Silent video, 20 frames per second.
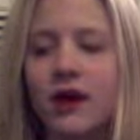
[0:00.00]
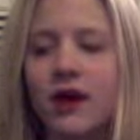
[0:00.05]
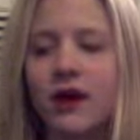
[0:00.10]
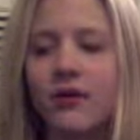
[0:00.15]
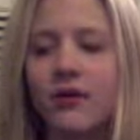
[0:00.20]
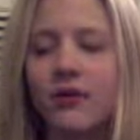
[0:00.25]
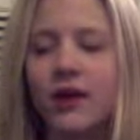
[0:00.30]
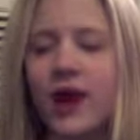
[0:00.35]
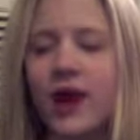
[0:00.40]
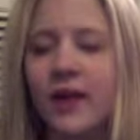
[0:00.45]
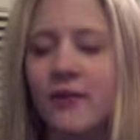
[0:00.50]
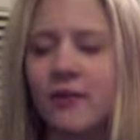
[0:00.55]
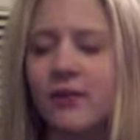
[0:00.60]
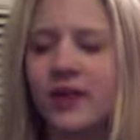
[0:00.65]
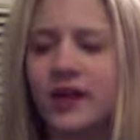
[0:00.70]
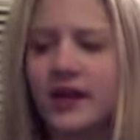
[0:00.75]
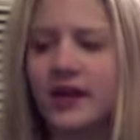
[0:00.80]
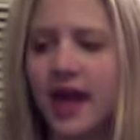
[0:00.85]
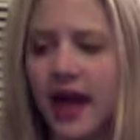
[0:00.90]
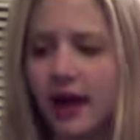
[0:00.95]
when I
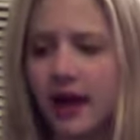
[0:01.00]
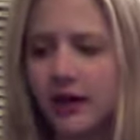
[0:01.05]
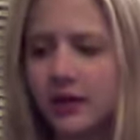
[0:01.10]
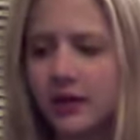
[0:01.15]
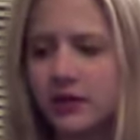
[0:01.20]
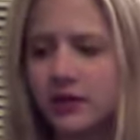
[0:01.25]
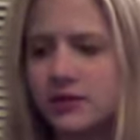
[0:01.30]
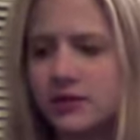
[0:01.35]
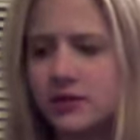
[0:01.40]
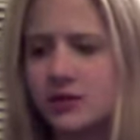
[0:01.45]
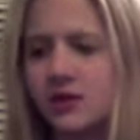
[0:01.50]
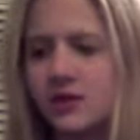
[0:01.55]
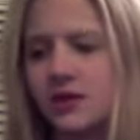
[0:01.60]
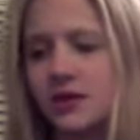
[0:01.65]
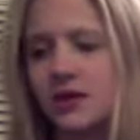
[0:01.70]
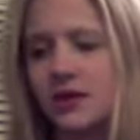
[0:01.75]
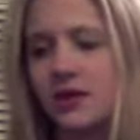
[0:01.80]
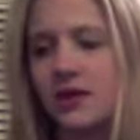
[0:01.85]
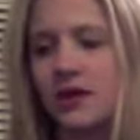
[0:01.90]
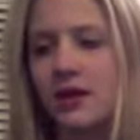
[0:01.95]
played
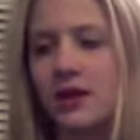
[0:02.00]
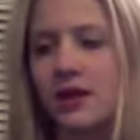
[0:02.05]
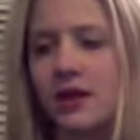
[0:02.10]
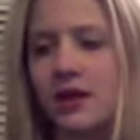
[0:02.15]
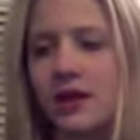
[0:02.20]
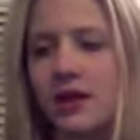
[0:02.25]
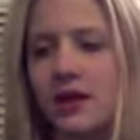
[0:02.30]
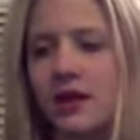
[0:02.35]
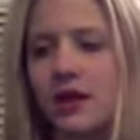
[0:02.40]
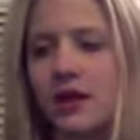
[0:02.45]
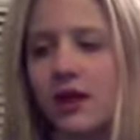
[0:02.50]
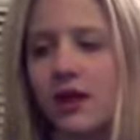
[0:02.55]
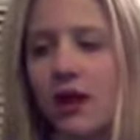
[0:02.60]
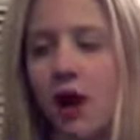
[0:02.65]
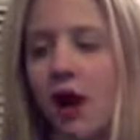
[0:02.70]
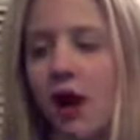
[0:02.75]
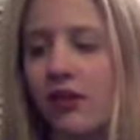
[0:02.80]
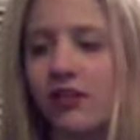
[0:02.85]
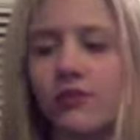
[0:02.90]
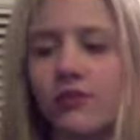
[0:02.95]
characters,
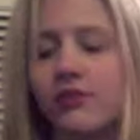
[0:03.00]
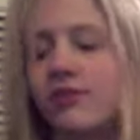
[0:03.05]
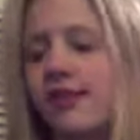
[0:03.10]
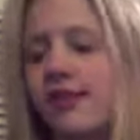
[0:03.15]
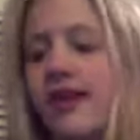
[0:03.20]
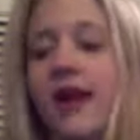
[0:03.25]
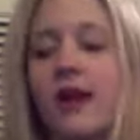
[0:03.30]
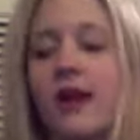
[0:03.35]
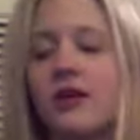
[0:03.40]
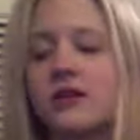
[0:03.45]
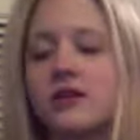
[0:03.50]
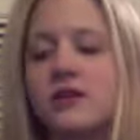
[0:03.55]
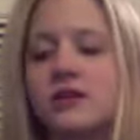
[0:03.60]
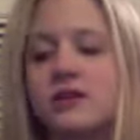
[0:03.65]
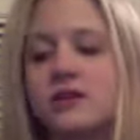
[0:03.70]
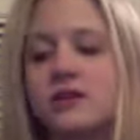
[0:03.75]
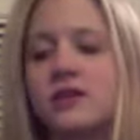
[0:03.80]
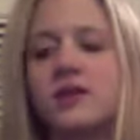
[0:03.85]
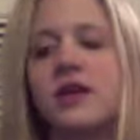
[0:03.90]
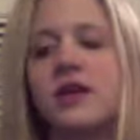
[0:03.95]
all sorts of
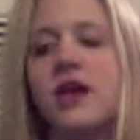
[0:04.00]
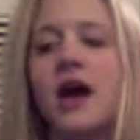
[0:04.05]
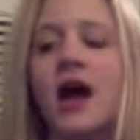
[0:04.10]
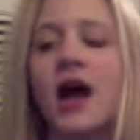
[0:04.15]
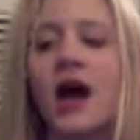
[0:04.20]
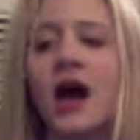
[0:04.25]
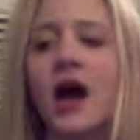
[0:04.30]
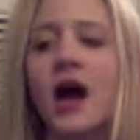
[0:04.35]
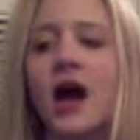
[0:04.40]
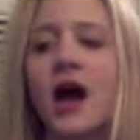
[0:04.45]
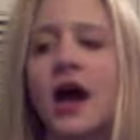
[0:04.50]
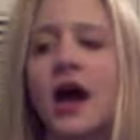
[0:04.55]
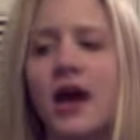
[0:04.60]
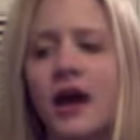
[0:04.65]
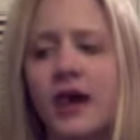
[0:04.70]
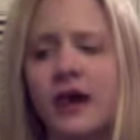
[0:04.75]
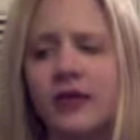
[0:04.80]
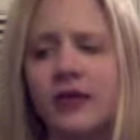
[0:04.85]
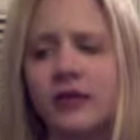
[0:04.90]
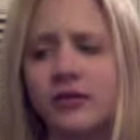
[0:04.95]
characters,
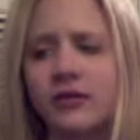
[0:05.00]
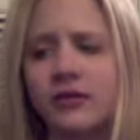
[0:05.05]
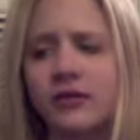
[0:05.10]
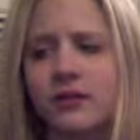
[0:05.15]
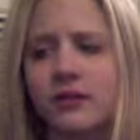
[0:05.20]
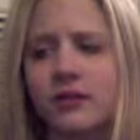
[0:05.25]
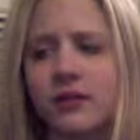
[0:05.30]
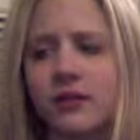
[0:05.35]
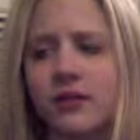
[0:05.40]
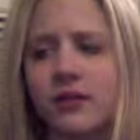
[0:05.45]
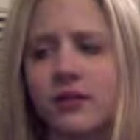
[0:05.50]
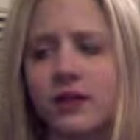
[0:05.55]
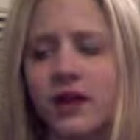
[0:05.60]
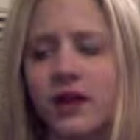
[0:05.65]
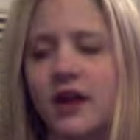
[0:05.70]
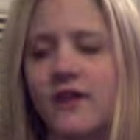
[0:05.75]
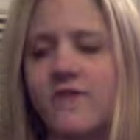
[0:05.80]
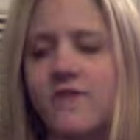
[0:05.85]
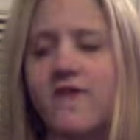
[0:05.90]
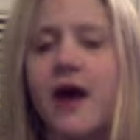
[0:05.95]
I
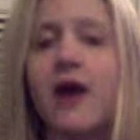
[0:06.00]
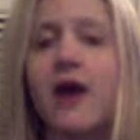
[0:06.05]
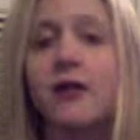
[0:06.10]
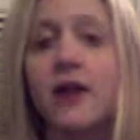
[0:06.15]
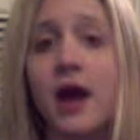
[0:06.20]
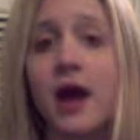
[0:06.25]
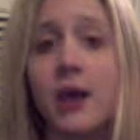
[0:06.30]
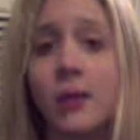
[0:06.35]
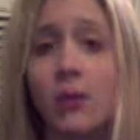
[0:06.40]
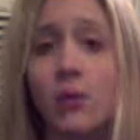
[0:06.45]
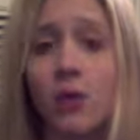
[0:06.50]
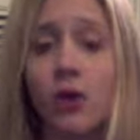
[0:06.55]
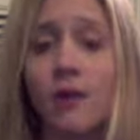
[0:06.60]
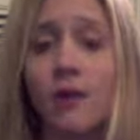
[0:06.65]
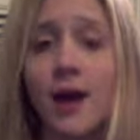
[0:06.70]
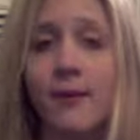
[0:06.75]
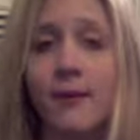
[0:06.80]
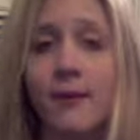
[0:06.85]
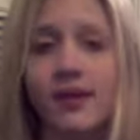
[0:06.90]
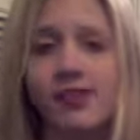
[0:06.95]
kind of found out more
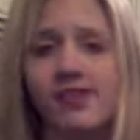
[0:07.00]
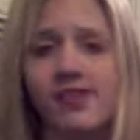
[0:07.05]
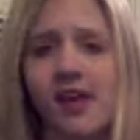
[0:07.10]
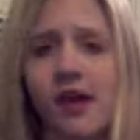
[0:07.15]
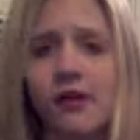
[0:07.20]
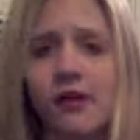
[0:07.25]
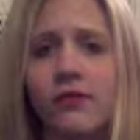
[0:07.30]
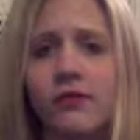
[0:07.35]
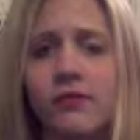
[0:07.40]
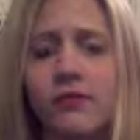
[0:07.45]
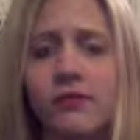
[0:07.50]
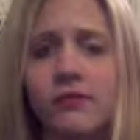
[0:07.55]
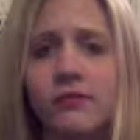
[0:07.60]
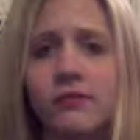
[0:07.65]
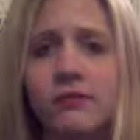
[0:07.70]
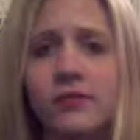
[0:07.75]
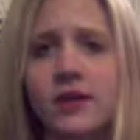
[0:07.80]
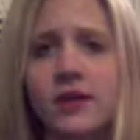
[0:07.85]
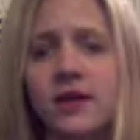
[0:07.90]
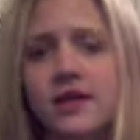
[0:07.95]
about myself
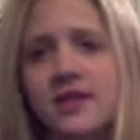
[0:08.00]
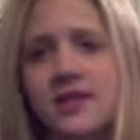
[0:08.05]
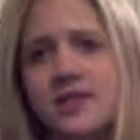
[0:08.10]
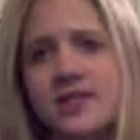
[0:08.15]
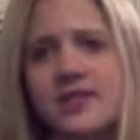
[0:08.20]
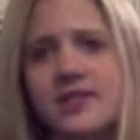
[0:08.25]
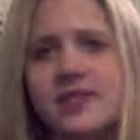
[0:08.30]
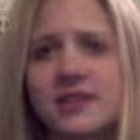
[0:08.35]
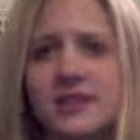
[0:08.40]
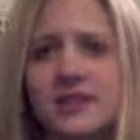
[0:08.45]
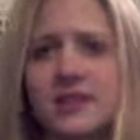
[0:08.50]
because